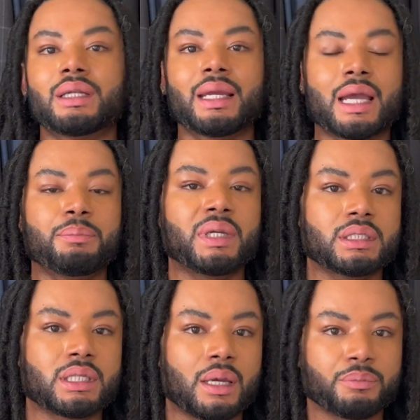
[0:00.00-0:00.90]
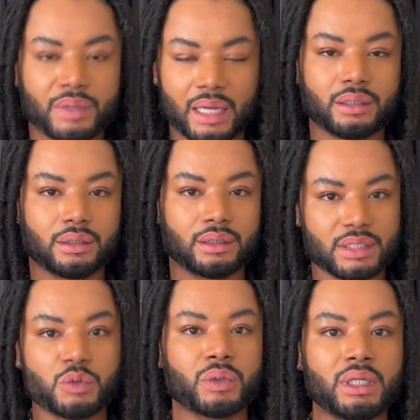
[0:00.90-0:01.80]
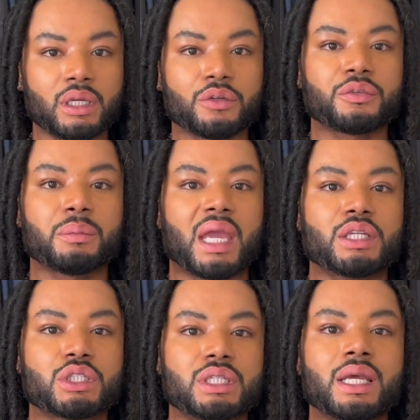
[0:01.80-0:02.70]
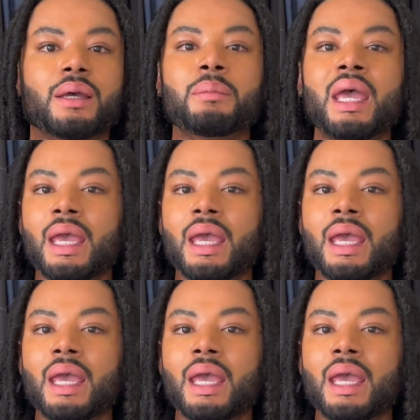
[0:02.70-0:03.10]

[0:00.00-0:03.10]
like I picked up this one here from H&M.